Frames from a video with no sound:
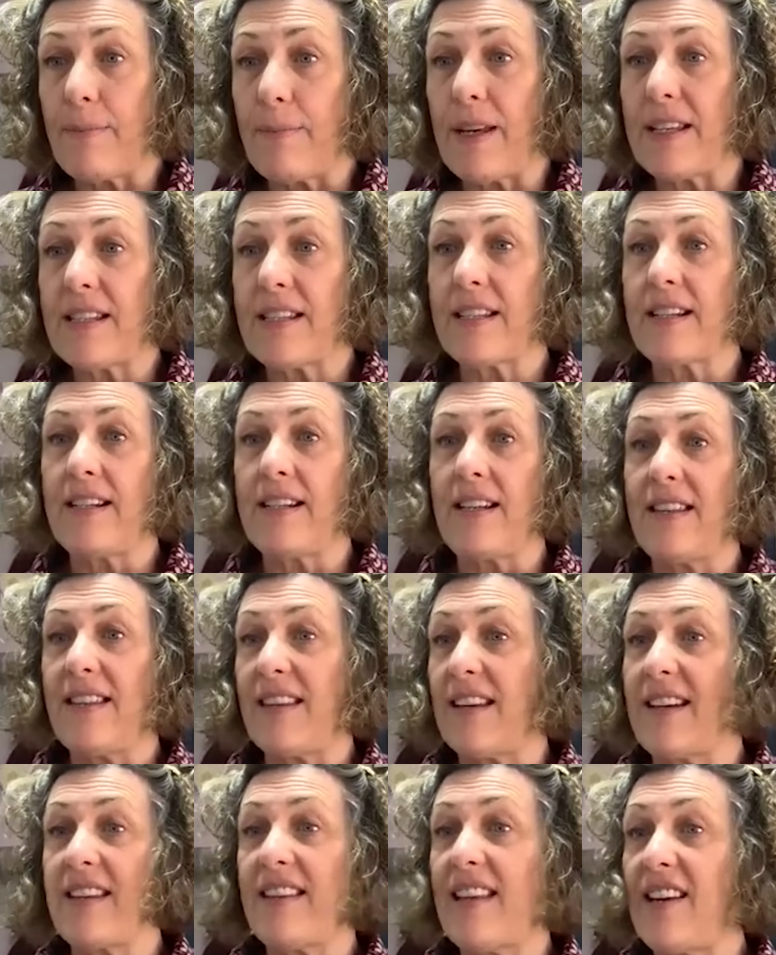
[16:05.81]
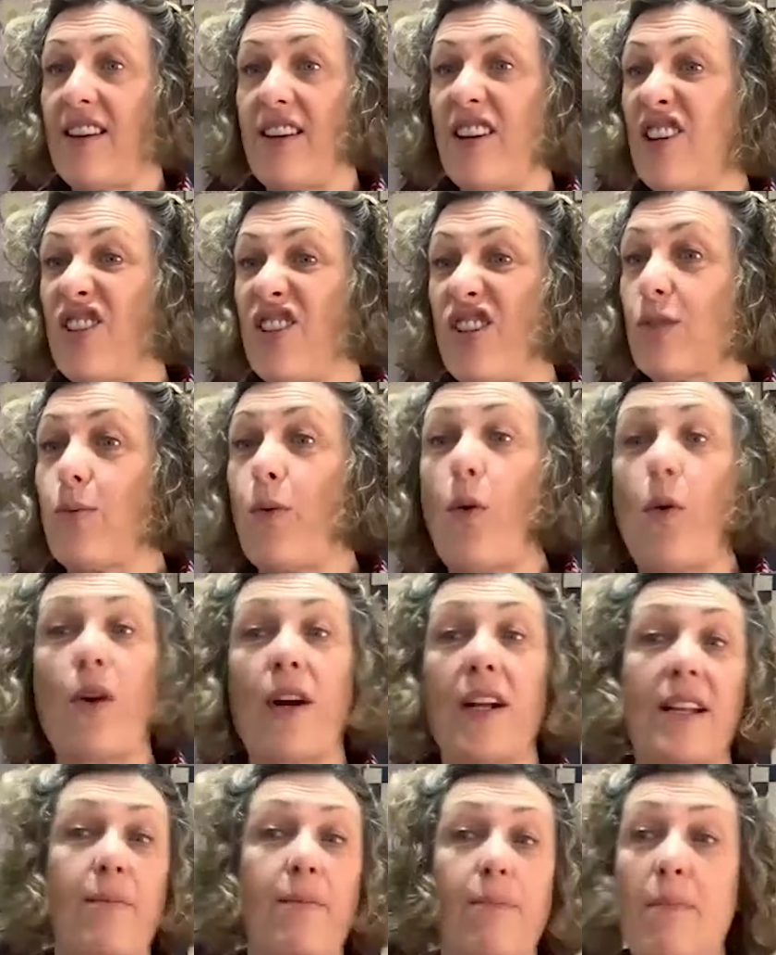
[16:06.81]
basically thinking that you could just
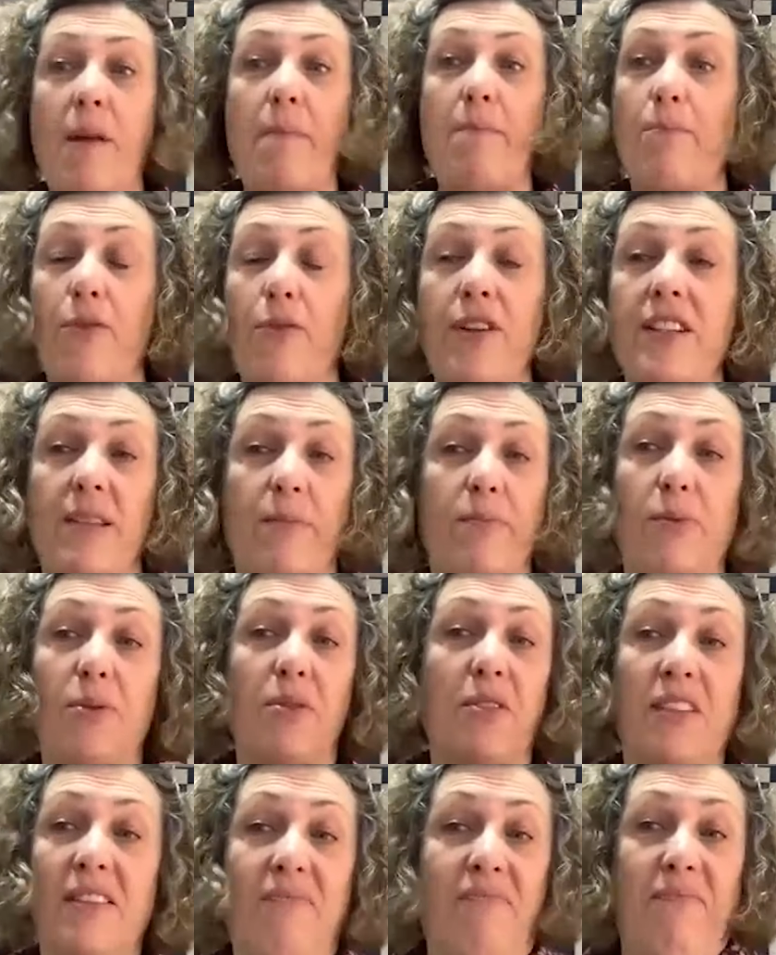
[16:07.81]
walk in and, and print a book,